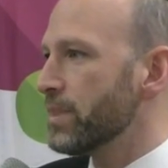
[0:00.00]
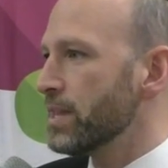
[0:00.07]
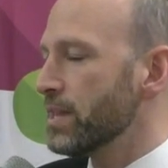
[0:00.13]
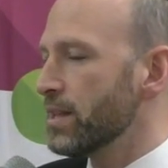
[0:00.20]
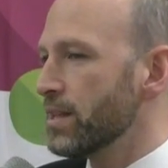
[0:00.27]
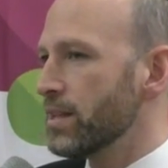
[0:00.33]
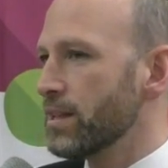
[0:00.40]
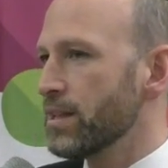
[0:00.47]

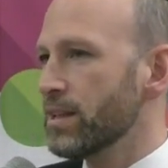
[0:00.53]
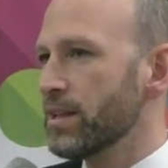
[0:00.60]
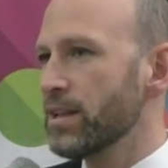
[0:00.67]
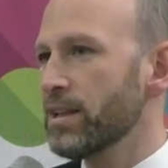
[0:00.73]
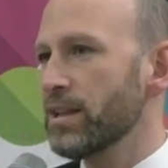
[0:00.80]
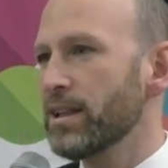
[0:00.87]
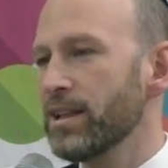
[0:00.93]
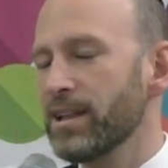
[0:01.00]

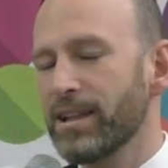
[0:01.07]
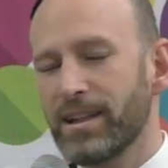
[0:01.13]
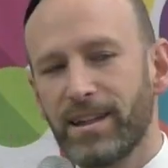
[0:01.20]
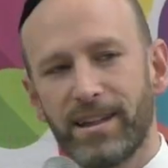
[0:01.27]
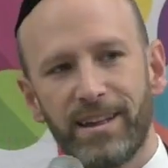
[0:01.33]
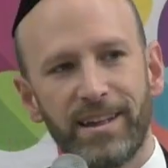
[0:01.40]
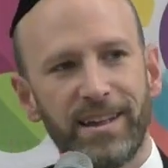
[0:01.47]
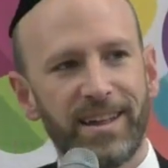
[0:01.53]

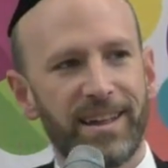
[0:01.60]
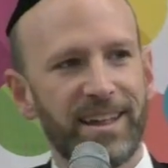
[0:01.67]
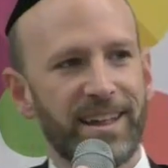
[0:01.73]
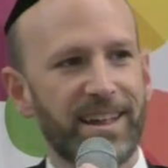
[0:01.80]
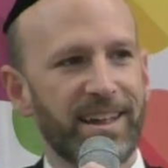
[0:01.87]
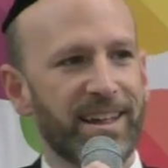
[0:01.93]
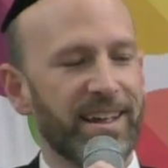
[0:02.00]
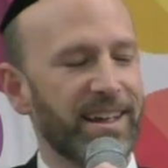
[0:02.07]

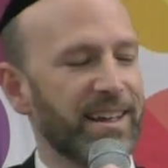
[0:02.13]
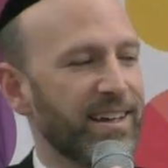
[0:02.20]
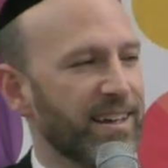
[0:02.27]
(no one is talking)